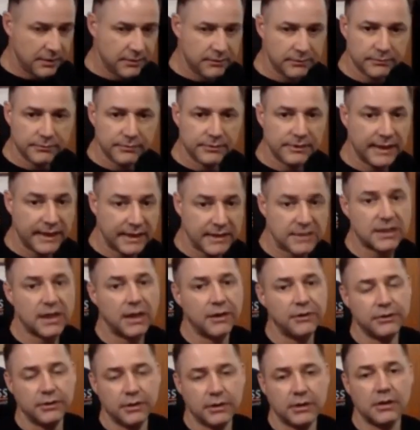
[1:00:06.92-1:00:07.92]
That's how
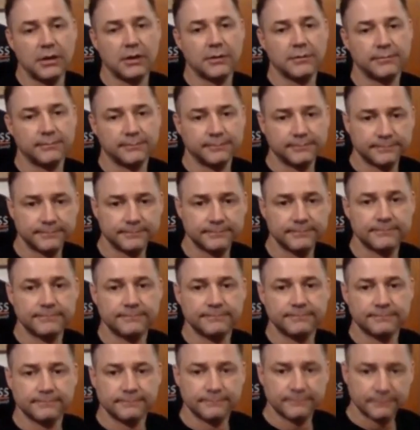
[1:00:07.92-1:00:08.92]
you learn,
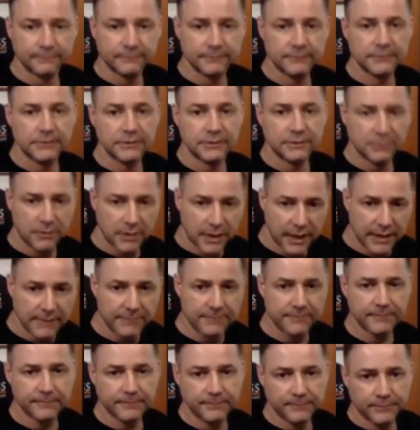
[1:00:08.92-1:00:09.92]
right?
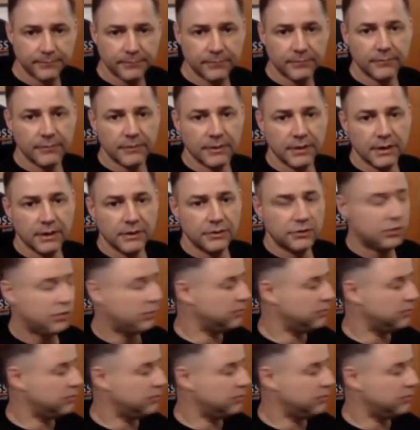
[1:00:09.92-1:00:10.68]
So,